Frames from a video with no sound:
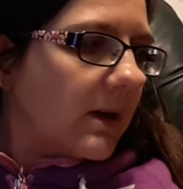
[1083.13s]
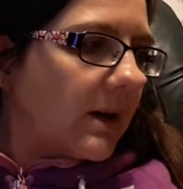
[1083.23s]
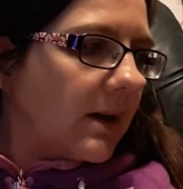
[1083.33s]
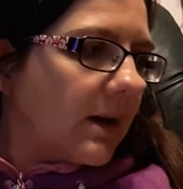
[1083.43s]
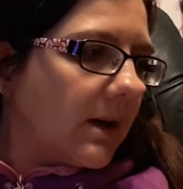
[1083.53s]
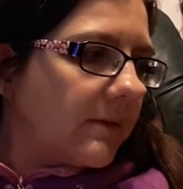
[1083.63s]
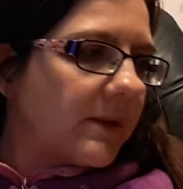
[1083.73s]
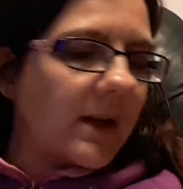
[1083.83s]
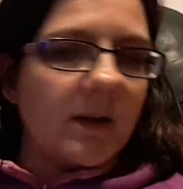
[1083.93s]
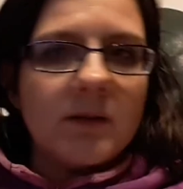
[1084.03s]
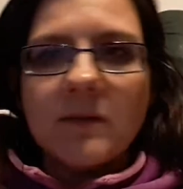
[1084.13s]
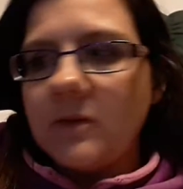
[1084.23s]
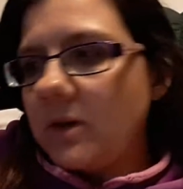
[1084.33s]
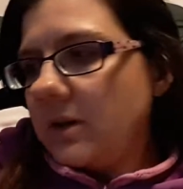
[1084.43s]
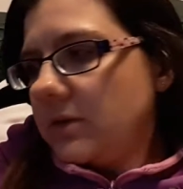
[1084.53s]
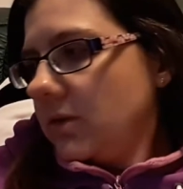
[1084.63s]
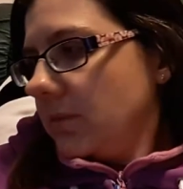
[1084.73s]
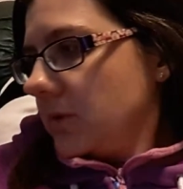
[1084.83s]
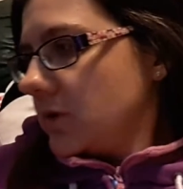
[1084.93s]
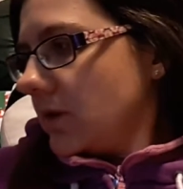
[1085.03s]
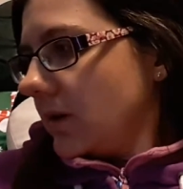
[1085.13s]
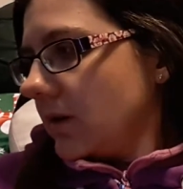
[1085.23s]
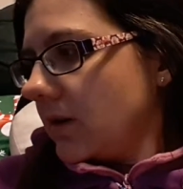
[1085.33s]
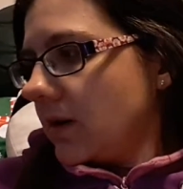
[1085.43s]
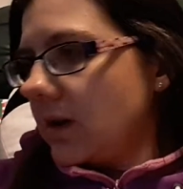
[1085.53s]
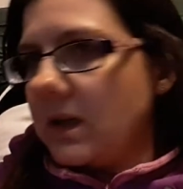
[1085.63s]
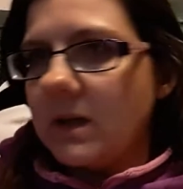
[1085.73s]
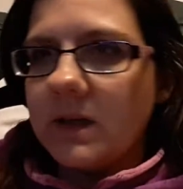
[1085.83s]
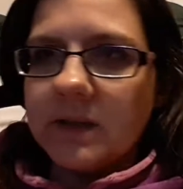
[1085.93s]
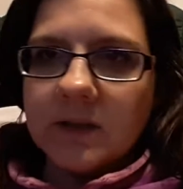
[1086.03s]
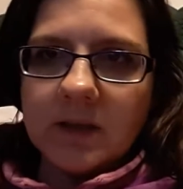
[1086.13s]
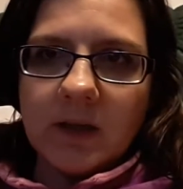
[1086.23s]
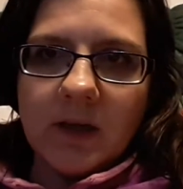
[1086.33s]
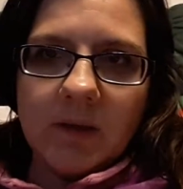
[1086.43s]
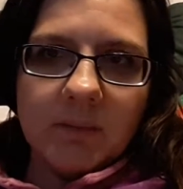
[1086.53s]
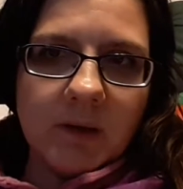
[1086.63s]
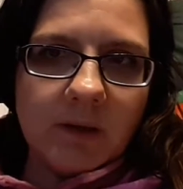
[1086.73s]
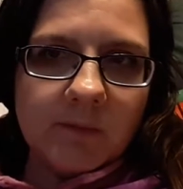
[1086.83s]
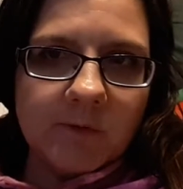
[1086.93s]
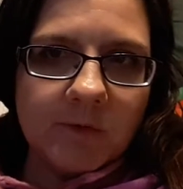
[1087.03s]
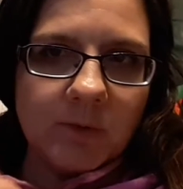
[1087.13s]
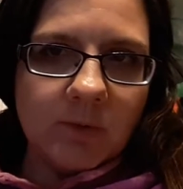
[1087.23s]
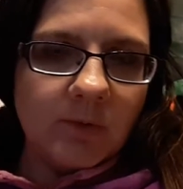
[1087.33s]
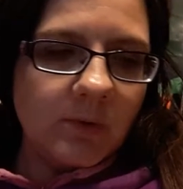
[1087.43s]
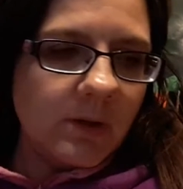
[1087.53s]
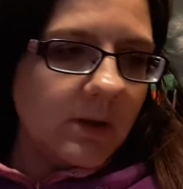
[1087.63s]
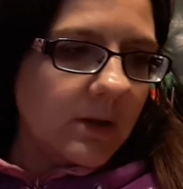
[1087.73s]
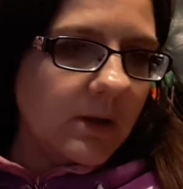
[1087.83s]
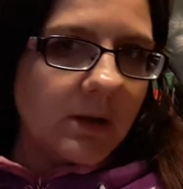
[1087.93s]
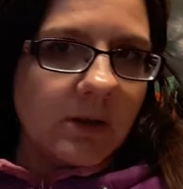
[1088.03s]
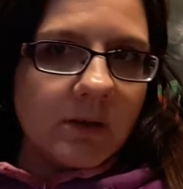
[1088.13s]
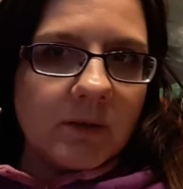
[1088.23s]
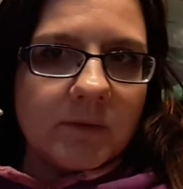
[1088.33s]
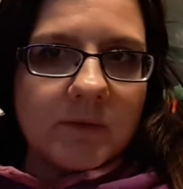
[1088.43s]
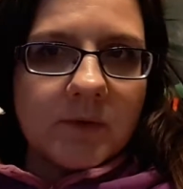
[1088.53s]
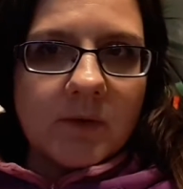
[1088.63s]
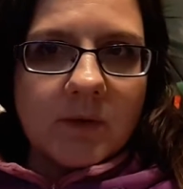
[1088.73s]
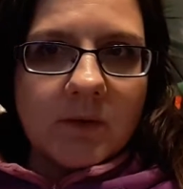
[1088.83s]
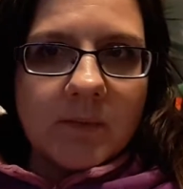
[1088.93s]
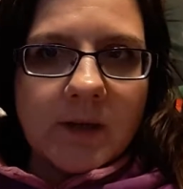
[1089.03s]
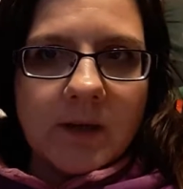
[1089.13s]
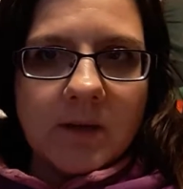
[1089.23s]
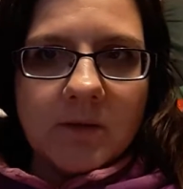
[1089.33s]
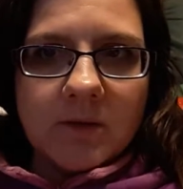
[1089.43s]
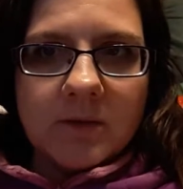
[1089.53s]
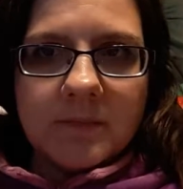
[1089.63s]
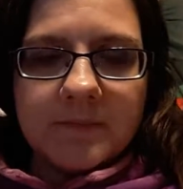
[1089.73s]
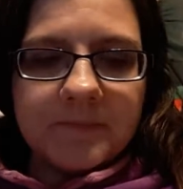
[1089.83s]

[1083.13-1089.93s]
For S, I've got a Super Shock eyeliner in Plumful from Avon.